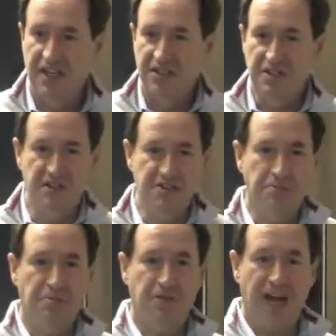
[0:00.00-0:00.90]
So there's a
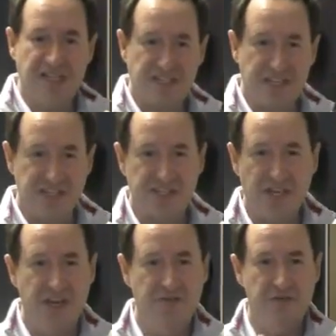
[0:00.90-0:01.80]
process
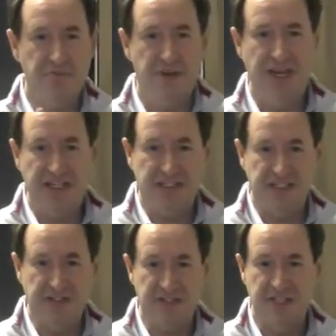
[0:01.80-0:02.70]
of
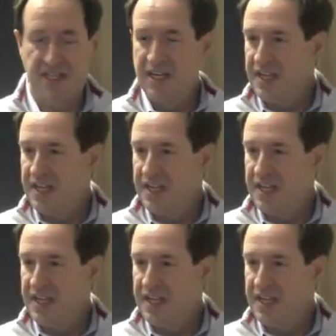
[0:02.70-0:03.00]
repentance